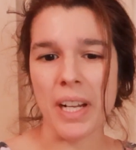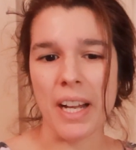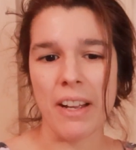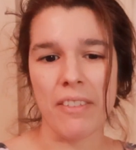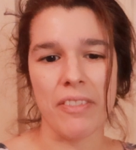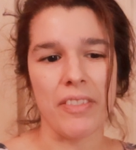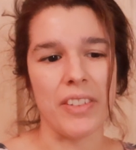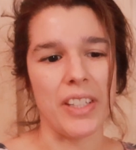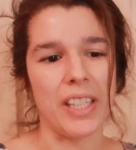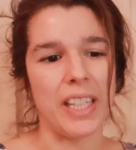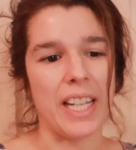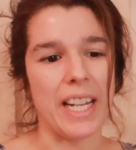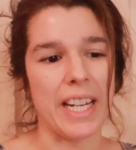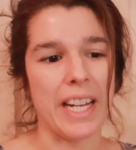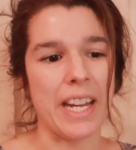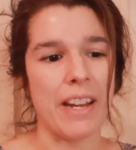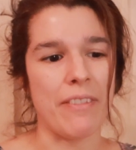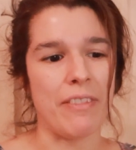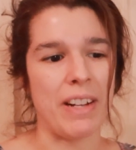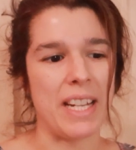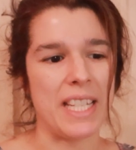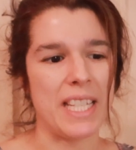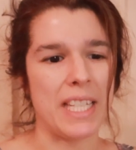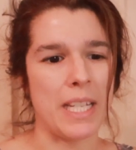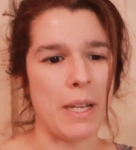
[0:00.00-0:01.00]
I feel like
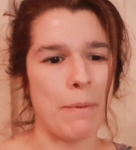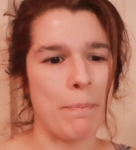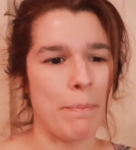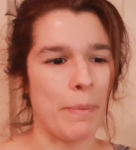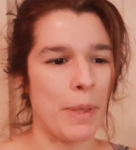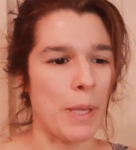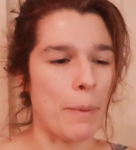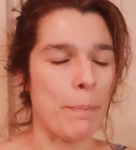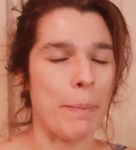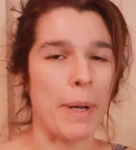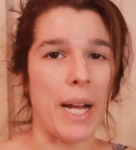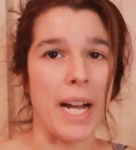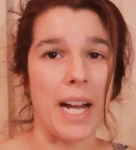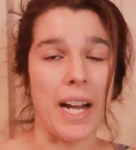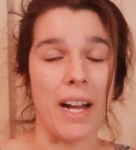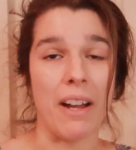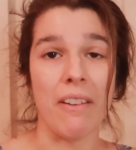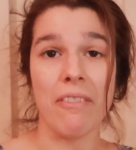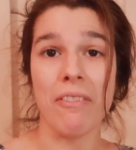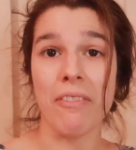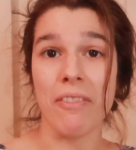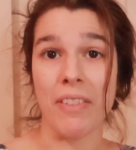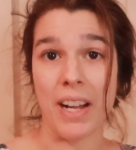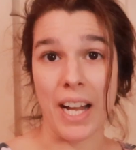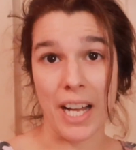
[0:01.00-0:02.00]
if I set the bar
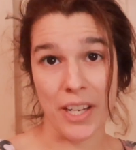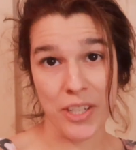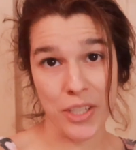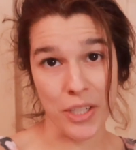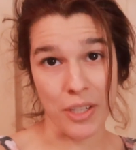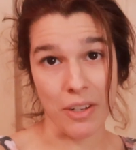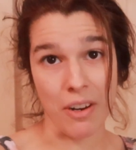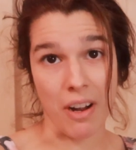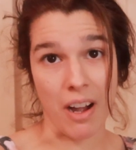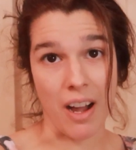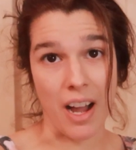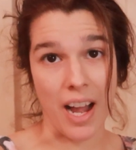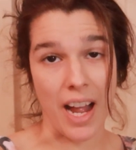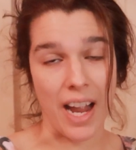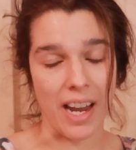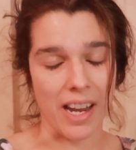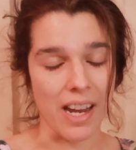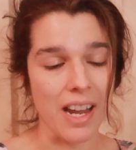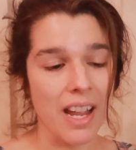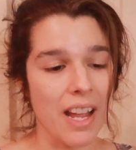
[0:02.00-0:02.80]
far too high,